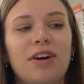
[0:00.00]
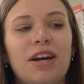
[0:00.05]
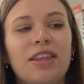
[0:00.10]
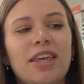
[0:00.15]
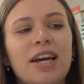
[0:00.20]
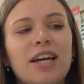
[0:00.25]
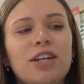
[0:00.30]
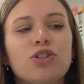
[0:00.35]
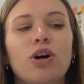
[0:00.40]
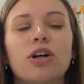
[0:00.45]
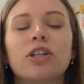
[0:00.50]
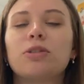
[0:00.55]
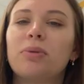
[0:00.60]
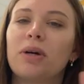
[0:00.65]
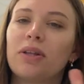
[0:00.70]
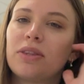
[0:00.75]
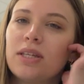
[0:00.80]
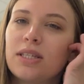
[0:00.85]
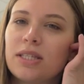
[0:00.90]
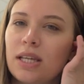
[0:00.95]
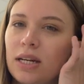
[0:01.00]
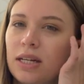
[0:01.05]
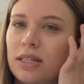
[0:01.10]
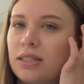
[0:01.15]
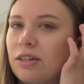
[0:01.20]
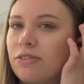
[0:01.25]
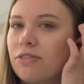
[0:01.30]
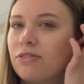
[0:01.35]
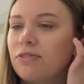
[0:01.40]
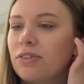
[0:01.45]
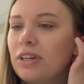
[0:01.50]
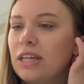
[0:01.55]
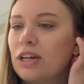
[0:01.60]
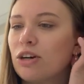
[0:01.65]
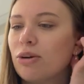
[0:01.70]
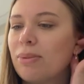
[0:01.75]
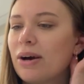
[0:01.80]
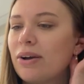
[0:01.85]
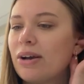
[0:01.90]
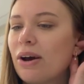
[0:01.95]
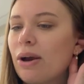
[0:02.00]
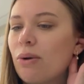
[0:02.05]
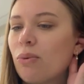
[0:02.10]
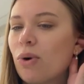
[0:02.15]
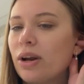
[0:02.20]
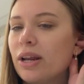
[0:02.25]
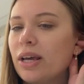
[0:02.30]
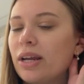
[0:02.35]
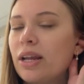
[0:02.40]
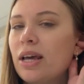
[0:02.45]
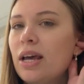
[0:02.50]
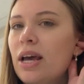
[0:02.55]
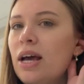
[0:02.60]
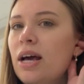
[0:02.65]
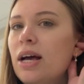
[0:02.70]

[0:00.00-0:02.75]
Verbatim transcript: I think I talked about this in a different video about how I wanted